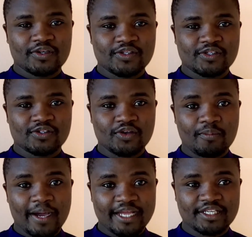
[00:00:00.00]
so
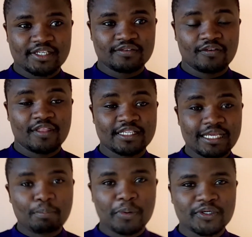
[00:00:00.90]
much for the
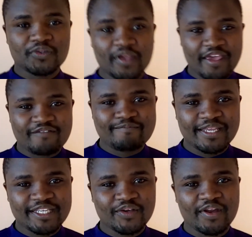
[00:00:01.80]
support you gave me
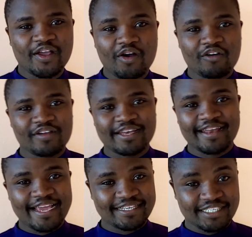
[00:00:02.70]
during
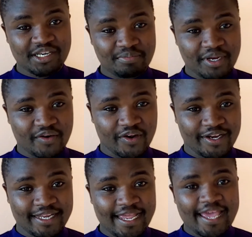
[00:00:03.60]
COVID-19 period.
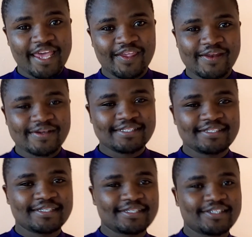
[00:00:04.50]

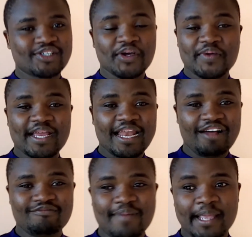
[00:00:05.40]
Just showing
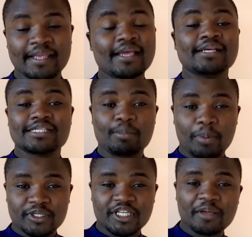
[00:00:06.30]
love by
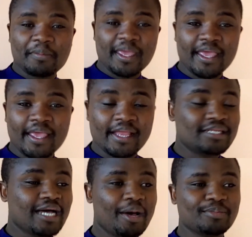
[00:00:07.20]
supporting me in
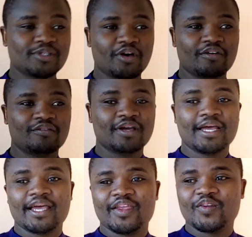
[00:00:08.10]
terms of,
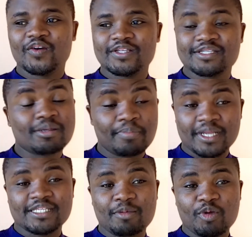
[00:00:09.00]
just
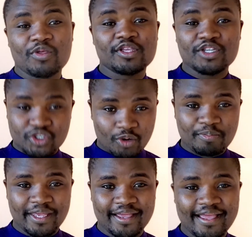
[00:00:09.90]
praising me with the
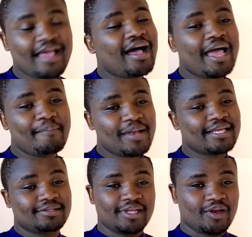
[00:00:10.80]
shopping. I
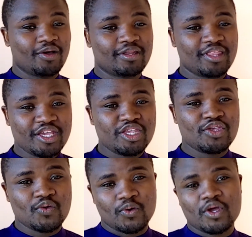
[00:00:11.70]
bless the Lord. Thank
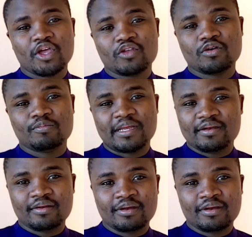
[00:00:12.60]
you. You've been